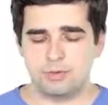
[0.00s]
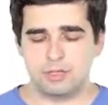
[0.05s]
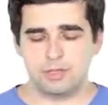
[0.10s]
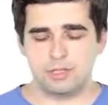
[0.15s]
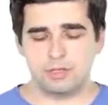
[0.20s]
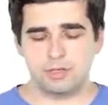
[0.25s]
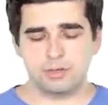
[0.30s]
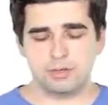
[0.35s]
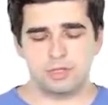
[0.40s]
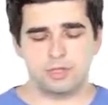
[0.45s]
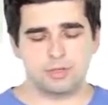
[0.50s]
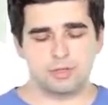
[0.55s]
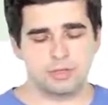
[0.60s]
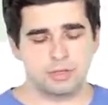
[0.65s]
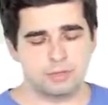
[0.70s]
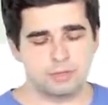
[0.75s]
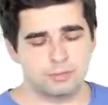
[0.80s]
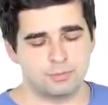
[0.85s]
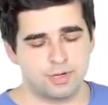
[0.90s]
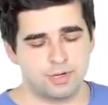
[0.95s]
this longest
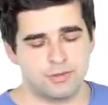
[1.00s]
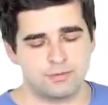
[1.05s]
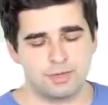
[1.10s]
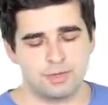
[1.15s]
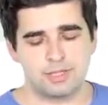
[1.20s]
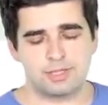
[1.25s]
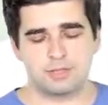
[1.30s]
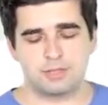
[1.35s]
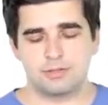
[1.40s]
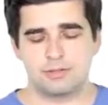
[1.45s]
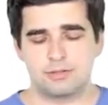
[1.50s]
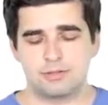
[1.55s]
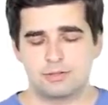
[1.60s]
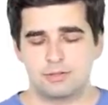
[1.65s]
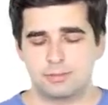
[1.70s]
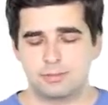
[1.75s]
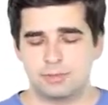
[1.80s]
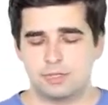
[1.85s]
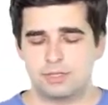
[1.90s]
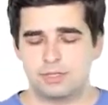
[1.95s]
common prefix,
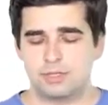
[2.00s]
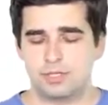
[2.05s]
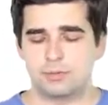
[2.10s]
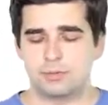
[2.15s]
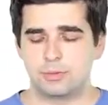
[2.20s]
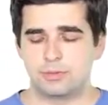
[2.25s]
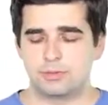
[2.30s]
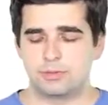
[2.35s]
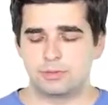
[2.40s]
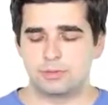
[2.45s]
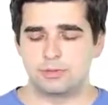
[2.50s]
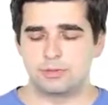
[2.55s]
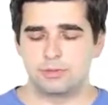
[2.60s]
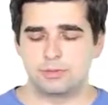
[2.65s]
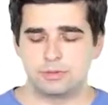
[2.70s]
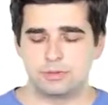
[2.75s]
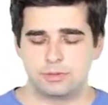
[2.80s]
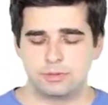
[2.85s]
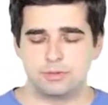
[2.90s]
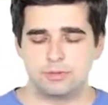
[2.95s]
which is equal
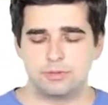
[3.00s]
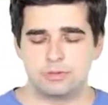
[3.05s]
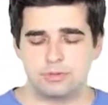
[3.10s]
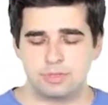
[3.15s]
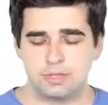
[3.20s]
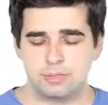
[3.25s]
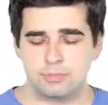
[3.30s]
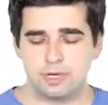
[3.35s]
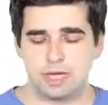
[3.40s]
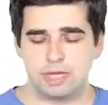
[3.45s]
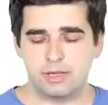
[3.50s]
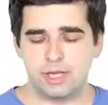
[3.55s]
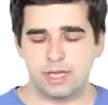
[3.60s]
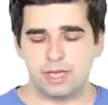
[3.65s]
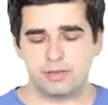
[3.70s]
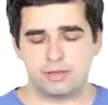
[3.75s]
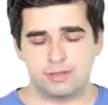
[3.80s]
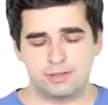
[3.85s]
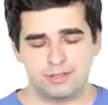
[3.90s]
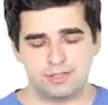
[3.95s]
to 2 by
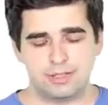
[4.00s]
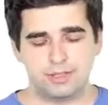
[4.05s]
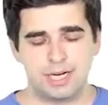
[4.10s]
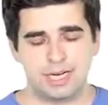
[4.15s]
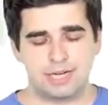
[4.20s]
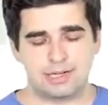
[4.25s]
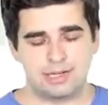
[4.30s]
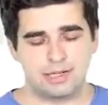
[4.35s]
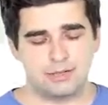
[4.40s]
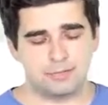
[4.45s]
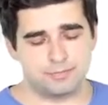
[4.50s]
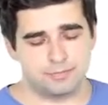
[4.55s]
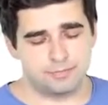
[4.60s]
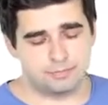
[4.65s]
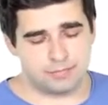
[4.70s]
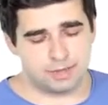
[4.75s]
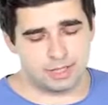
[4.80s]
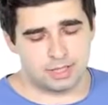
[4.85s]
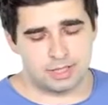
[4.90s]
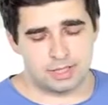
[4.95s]
length, directly.
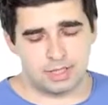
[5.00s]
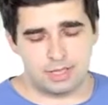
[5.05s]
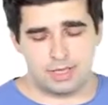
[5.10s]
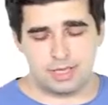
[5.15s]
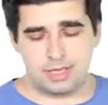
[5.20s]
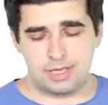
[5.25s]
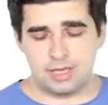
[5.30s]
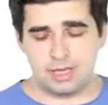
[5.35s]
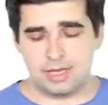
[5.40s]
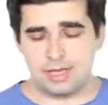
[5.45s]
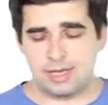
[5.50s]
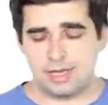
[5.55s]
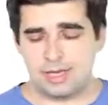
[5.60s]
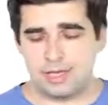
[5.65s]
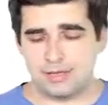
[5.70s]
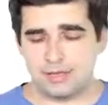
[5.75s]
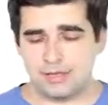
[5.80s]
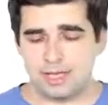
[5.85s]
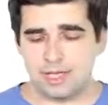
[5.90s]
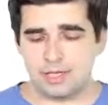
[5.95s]

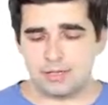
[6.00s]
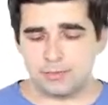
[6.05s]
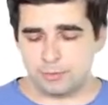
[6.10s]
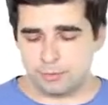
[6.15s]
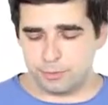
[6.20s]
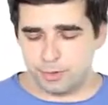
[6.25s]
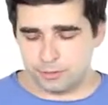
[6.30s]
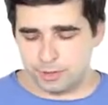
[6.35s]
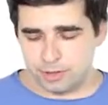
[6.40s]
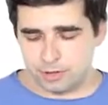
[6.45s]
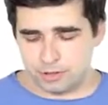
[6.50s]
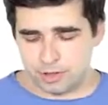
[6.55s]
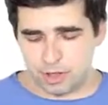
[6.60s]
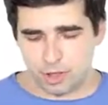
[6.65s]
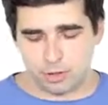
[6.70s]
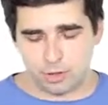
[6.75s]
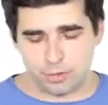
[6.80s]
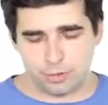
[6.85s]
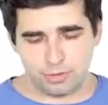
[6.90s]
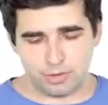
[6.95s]
And then we will
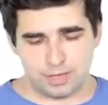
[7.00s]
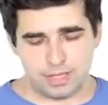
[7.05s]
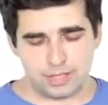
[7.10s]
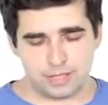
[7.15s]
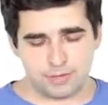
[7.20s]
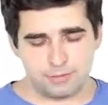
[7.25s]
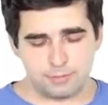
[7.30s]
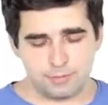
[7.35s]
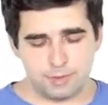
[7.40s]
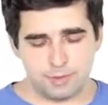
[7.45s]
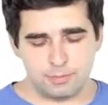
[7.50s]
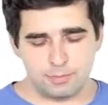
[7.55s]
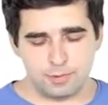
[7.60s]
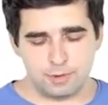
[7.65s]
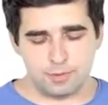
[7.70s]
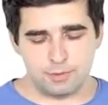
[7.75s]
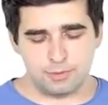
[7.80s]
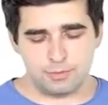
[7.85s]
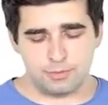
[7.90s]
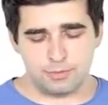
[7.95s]
know that if we
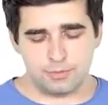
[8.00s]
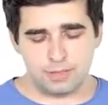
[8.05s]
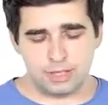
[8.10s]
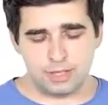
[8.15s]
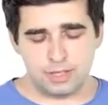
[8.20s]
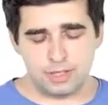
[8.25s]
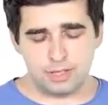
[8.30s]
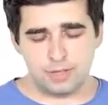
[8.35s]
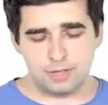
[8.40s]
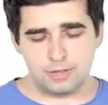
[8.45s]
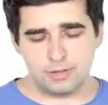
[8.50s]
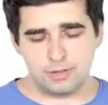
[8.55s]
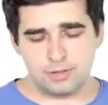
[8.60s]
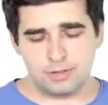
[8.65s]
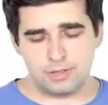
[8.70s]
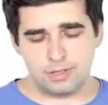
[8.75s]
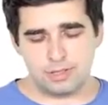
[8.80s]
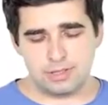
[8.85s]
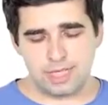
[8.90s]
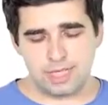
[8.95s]
move
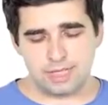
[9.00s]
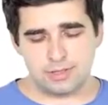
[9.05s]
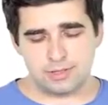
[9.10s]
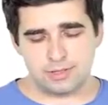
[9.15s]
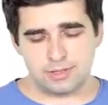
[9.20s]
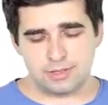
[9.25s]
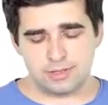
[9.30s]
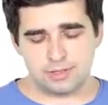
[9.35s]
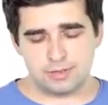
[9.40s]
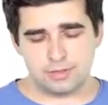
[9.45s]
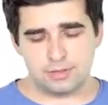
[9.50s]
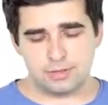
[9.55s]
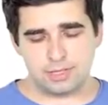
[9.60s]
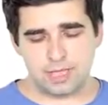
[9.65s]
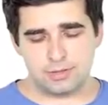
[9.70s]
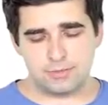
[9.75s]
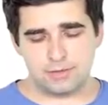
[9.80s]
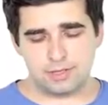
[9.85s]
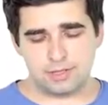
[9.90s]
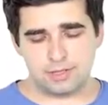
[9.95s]
to the next two
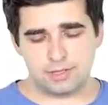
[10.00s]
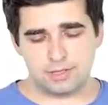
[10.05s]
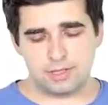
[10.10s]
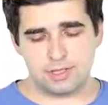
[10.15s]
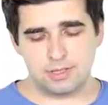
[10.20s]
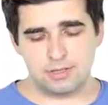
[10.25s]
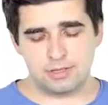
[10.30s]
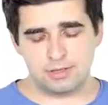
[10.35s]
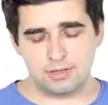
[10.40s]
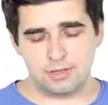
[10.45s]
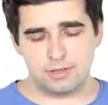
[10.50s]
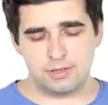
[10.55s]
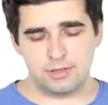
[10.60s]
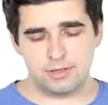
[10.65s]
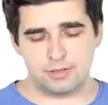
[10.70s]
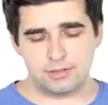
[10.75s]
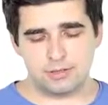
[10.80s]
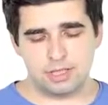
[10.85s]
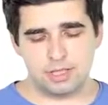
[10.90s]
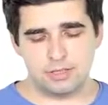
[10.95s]
suffixes in the
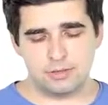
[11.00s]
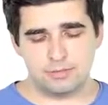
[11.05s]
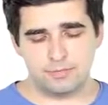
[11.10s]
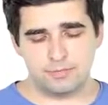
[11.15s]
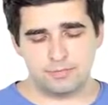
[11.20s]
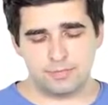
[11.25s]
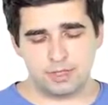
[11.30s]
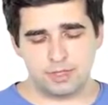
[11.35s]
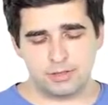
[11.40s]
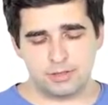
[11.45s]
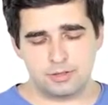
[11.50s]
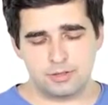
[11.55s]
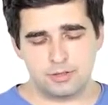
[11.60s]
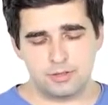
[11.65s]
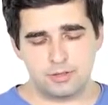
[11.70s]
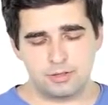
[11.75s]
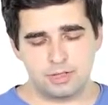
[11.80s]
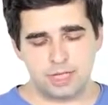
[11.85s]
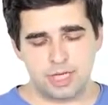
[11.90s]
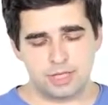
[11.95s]
string, to
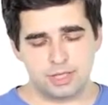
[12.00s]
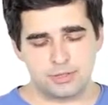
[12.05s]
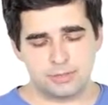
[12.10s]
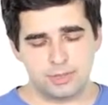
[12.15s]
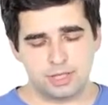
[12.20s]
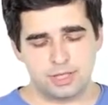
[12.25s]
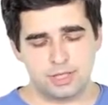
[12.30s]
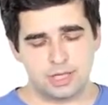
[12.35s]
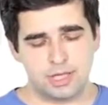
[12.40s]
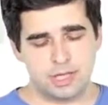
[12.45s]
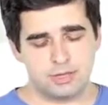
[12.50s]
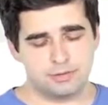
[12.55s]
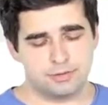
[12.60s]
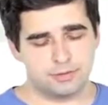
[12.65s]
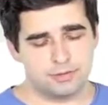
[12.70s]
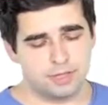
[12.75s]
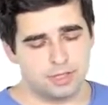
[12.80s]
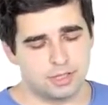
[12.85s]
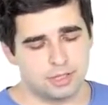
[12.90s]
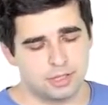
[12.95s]
the next one
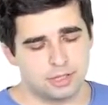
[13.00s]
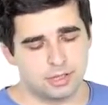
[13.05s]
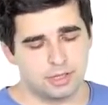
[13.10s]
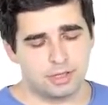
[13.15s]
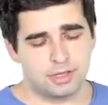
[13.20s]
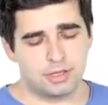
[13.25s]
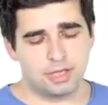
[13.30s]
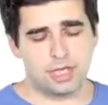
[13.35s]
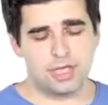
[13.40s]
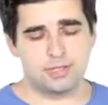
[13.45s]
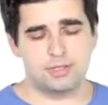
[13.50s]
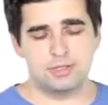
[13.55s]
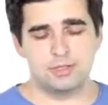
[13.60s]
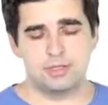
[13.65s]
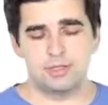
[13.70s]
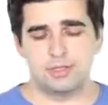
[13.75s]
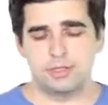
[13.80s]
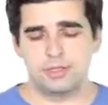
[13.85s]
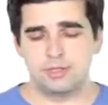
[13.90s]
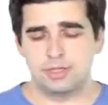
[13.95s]
after
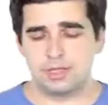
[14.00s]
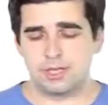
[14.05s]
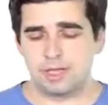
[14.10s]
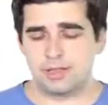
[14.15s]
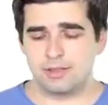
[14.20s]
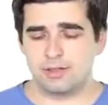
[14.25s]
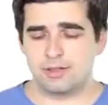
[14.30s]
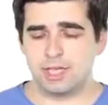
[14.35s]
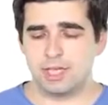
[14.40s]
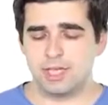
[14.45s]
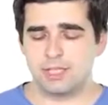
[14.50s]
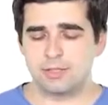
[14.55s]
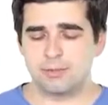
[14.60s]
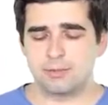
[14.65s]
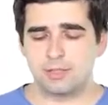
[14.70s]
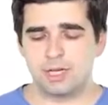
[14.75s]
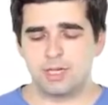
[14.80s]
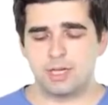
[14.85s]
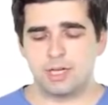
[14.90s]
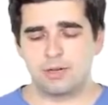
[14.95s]
A0 and the next
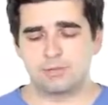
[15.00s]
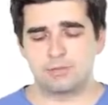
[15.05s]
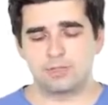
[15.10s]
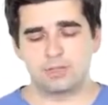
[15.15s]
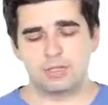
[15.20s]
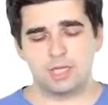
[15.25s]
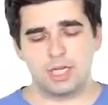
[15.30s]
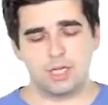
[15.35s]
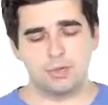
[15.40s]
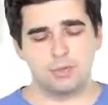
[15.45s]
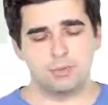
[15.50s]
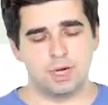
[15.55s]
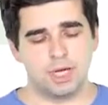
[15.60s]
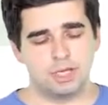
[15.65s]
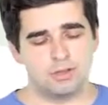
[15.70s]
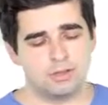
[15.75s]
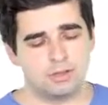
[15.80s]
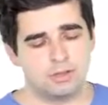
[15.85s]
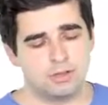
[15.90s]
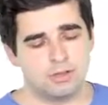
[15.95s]
one after
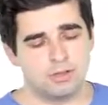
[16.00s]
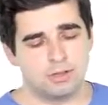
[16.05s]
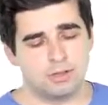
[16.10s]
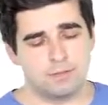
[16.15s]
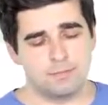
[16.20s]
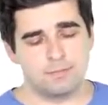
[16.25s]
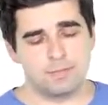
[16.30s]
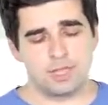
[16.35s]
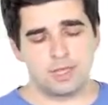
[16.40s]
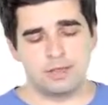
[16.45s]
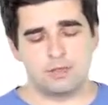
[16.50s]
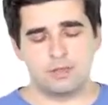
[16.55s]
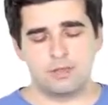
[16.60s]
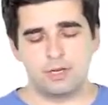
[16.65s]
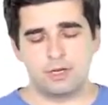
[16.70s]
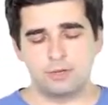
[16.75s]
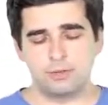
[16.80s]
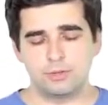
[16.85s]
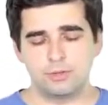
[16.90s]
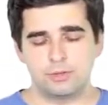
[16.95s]
A1,
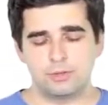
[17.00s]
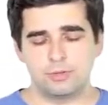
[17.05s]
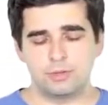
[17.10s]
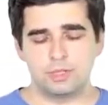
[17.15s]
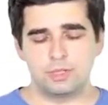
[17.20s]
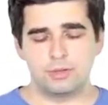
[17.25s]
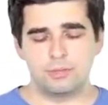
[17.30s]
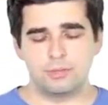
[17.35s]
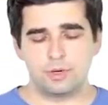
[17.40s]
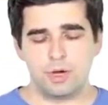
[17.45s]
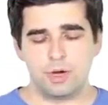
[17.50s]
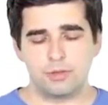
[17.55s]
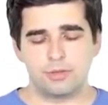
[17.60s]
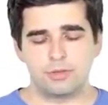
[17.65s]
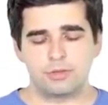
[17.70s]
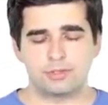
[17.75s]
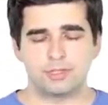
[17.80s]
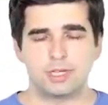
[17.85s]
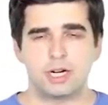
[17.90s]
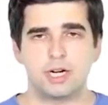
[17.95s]
those will
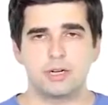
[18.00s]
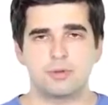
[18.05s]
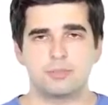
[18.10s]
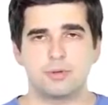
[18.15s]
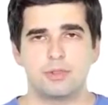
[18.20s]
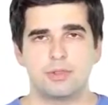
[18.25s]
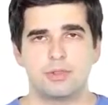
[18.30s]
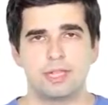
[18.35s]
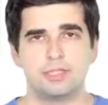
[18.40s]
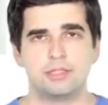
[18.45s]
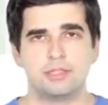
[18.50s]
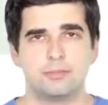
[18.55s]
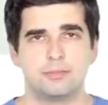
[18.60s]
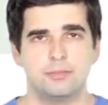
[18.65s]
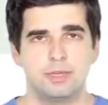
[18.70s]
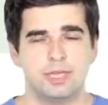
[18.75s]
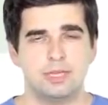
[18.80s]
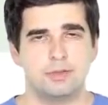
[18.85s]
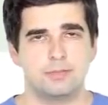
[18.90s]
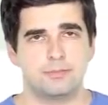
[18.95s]
both start with letter
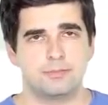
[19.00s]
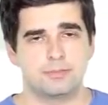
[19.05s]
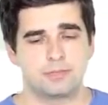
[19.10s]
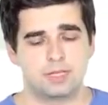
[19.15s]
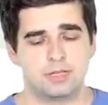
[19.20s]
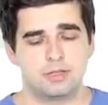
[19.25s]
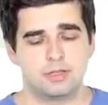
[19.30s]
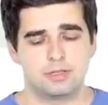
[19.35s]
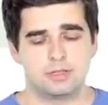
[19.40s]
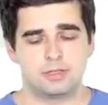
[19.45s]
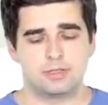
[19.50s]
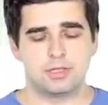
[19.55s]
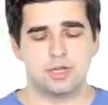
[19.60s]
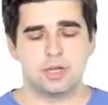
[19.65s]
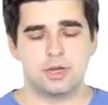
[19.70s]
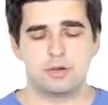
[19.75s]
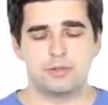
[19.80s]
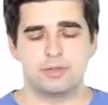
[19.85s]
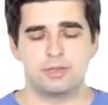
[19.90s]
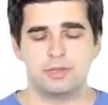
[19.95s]
B.
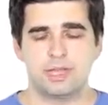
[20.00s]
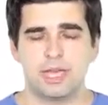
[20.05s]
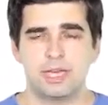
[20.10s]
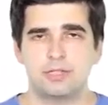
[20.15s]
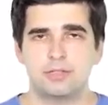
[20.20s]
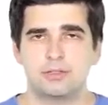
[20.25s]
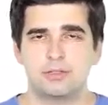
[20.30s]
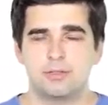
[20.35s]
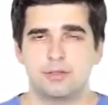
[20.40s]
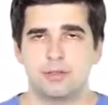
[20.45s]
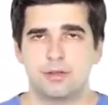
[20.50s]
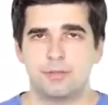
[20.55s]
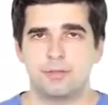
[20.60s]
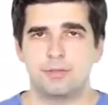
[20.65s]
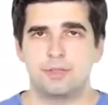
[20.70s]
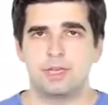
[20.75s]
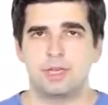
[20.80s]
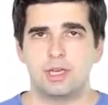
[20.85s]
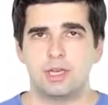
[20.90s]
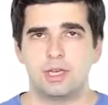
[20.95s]
So the length
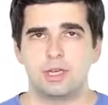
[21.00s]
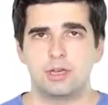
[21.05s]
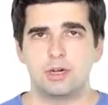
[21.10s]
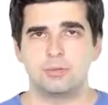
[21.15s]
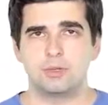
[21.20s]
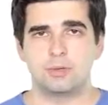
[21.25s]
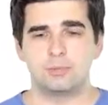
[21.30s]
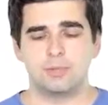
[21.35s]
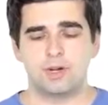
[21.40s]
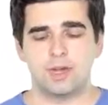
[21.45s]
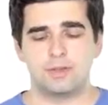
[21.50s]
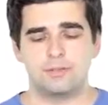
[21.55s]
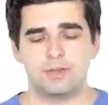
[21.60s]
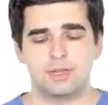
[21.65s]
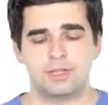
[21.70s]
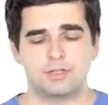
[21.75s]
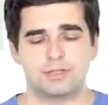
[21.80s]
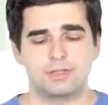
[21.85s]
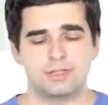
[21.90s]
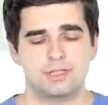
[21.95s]
of the common
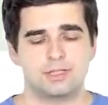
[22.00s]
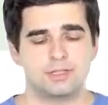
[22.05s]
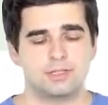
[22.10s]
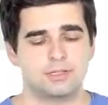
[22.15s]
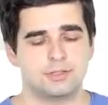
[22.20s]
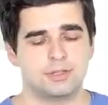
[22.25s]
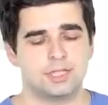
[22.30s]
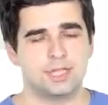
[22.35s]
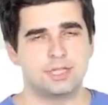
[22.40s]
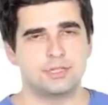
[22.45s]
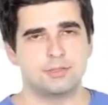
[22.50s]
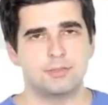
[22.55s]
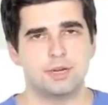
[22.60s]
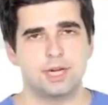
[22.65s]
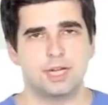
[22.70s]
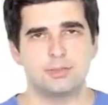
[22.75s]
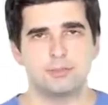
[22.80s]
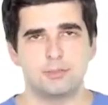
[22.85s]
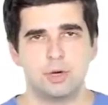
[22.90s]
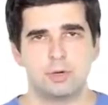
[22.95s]
prefix decreased
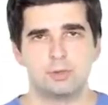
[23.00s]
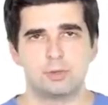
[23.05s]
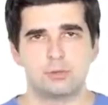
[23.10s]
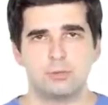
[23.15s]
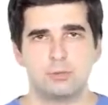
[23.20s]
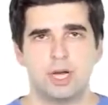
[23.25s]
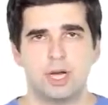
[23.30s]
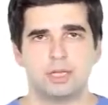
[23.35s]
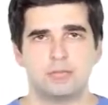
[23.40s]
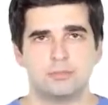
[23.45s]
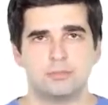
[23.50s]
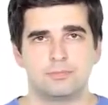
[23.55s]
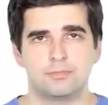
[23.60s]
by at most 1,